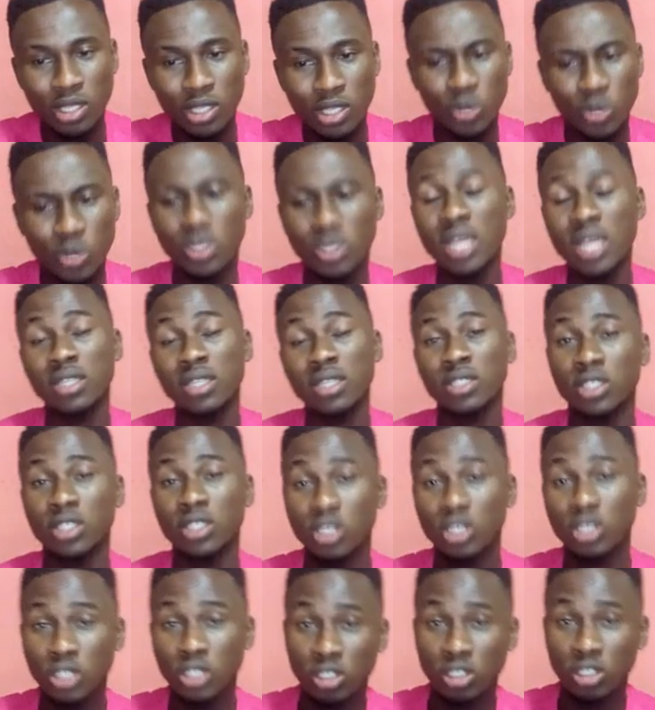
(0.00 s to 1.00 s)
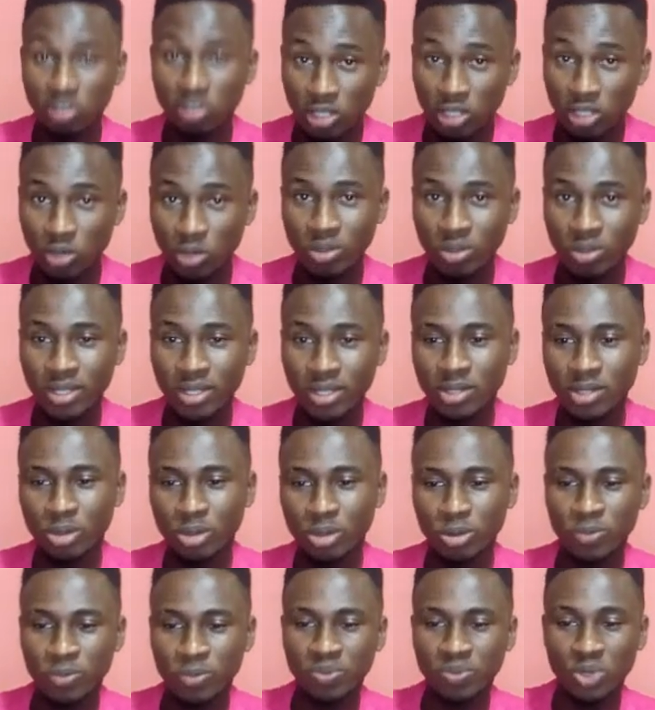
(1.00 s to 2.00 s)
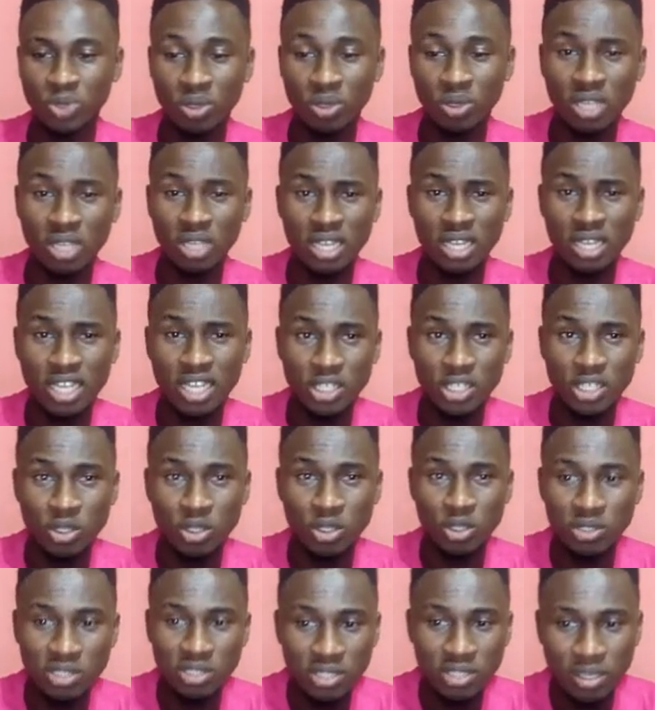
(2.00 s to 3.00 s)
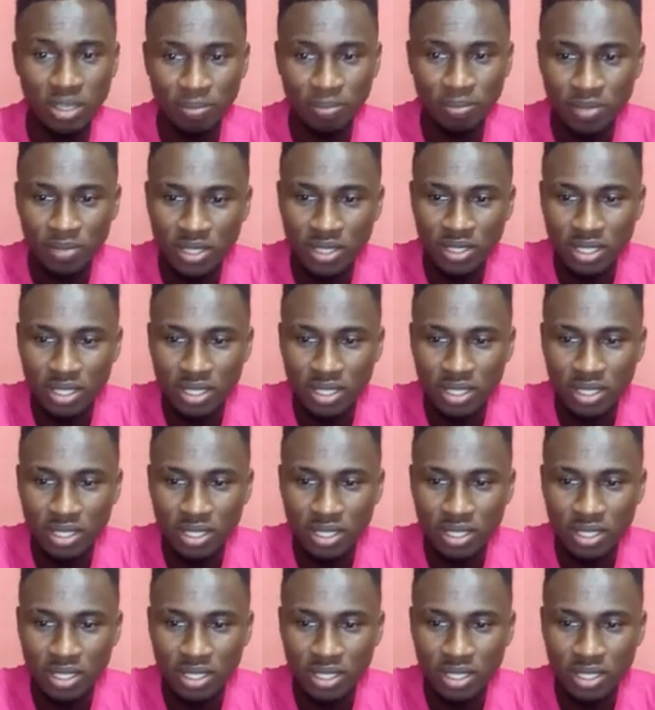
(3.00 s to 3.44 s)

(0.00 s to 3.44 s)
So that is just a great way to organize your system.